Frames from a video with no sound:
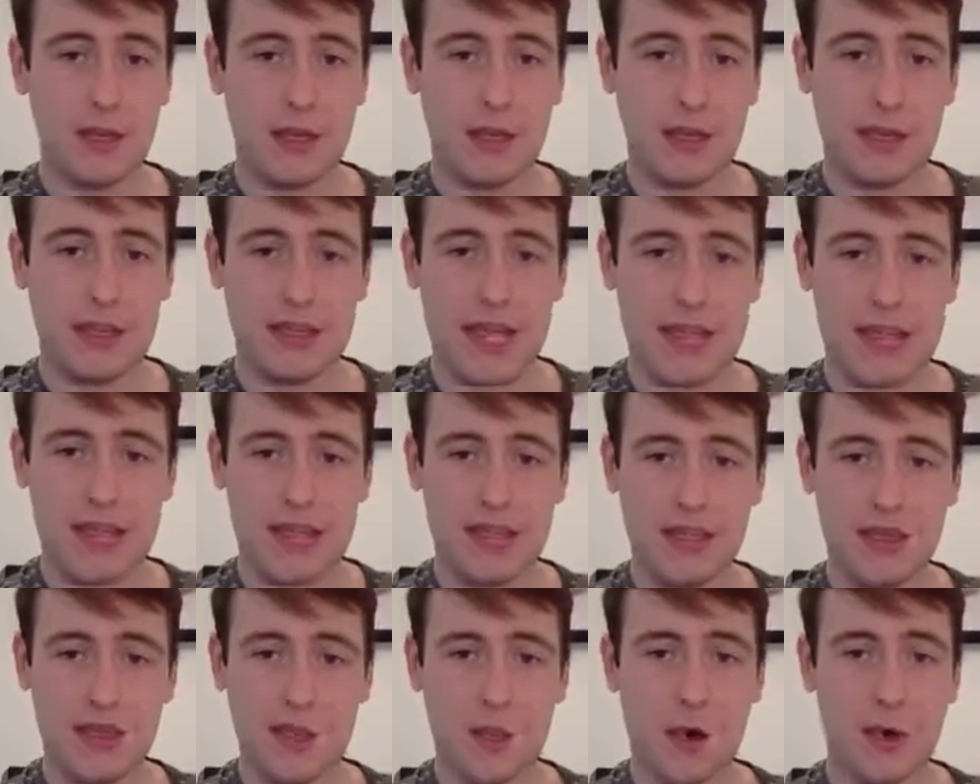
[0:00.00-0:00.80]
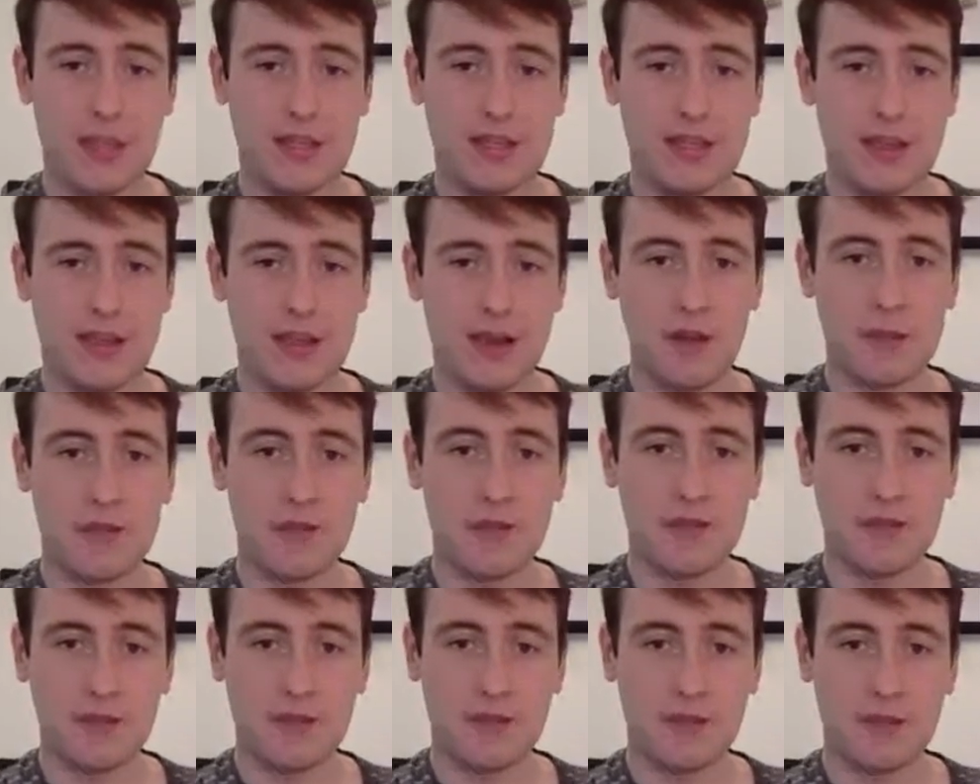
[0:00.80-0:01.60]
okay, it's quite
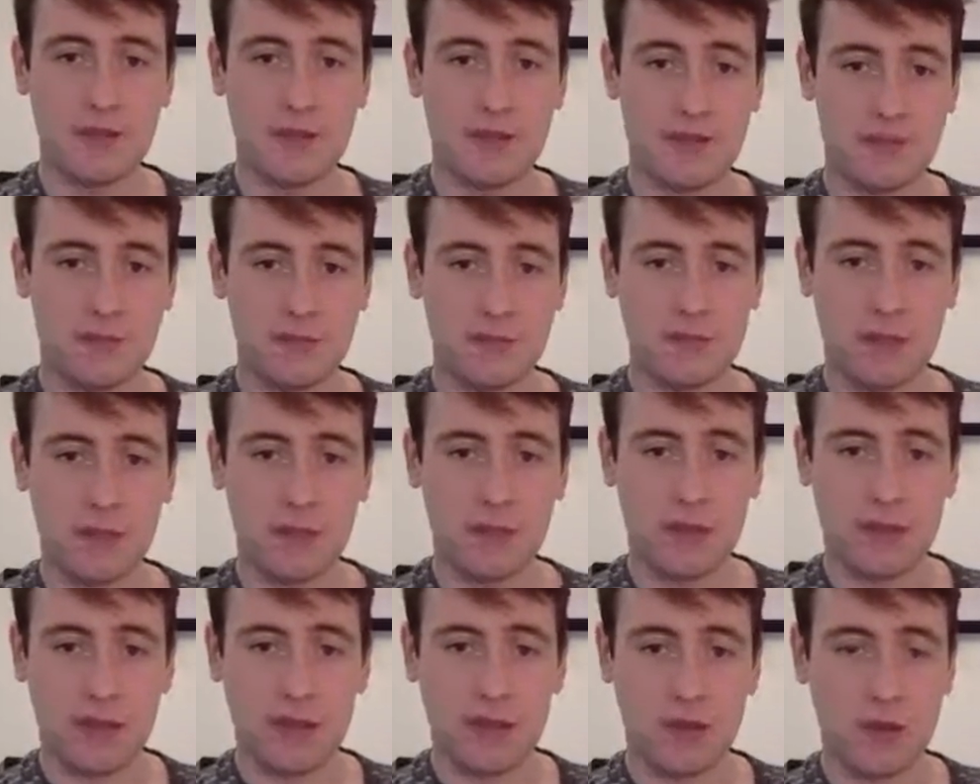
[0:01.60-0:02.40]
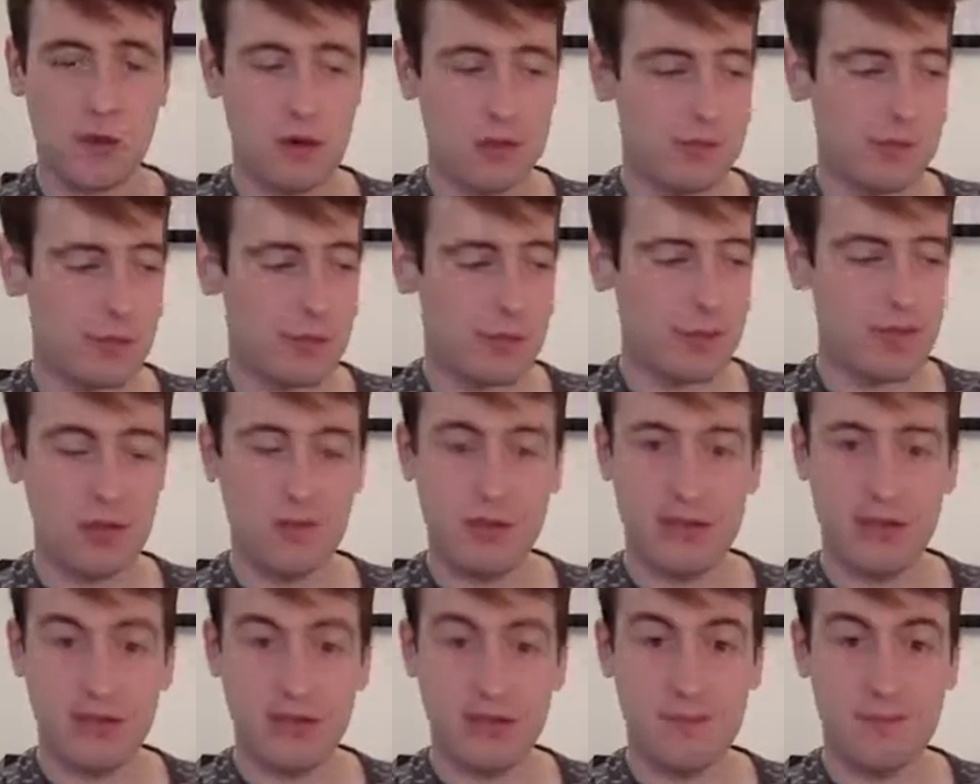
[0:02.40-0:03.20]
soft and quite pudgy
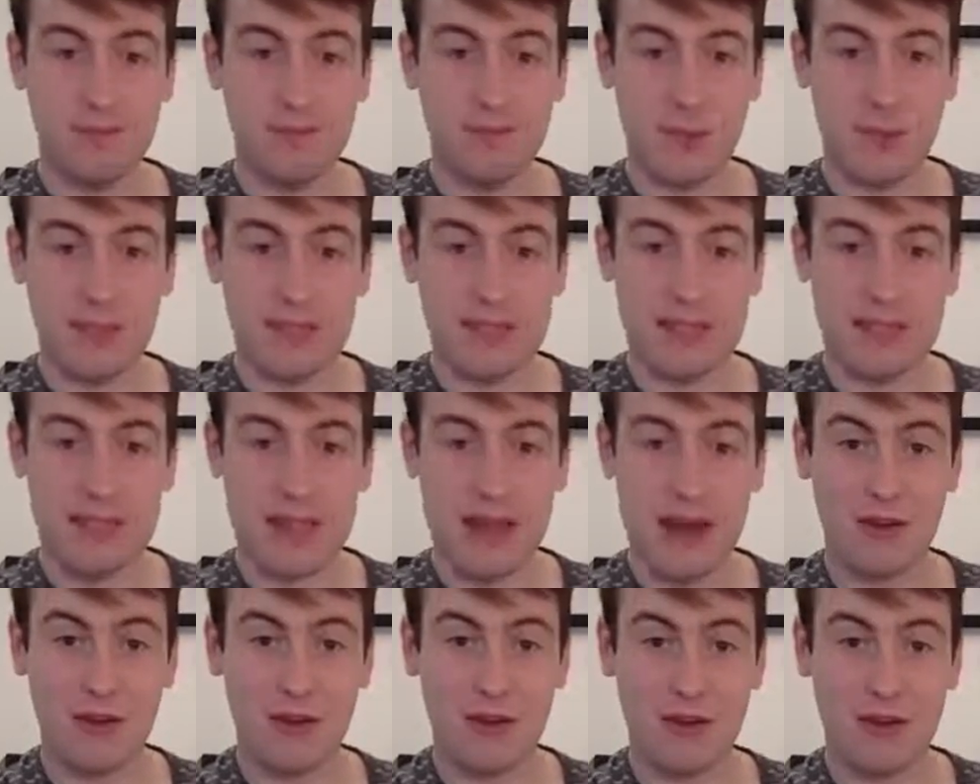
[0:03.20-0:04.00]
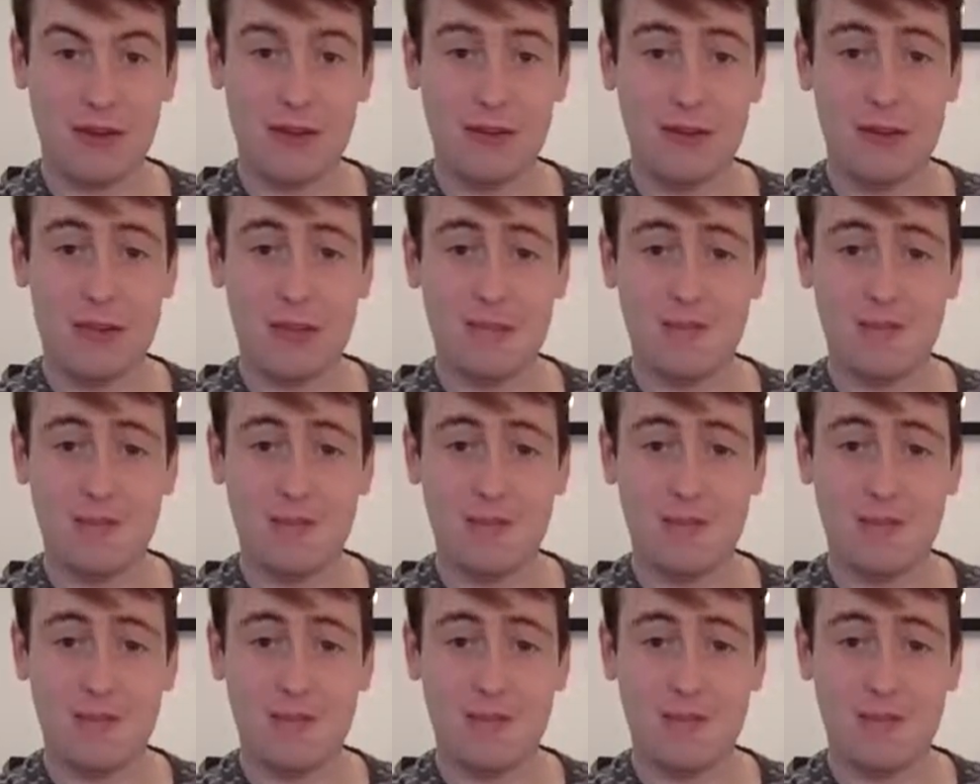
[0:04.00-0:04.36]
when you're pressing down on it,